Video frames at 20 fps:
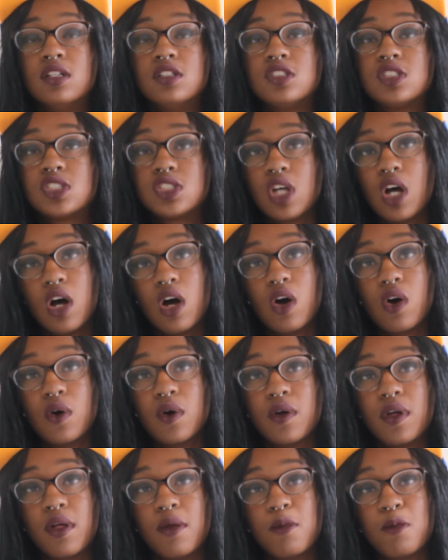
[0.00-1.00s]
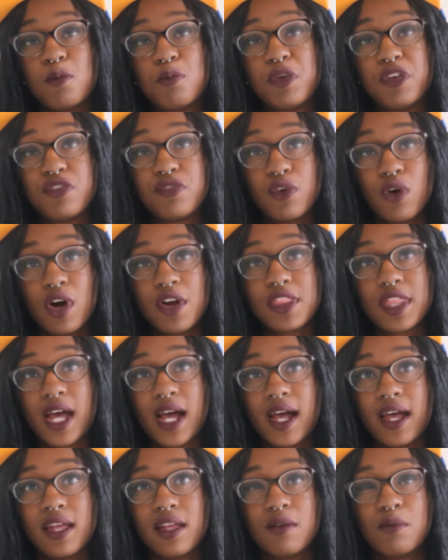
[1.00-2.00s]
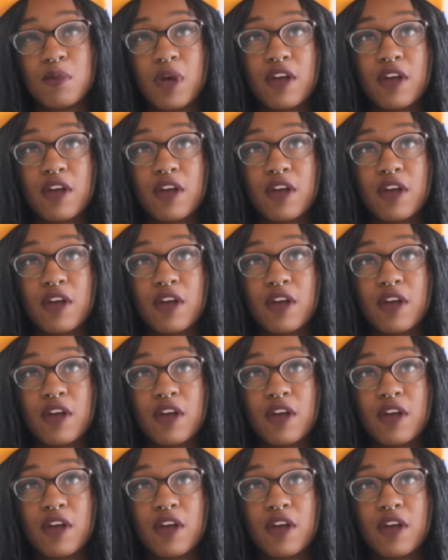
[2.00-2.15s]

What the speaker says: So before that,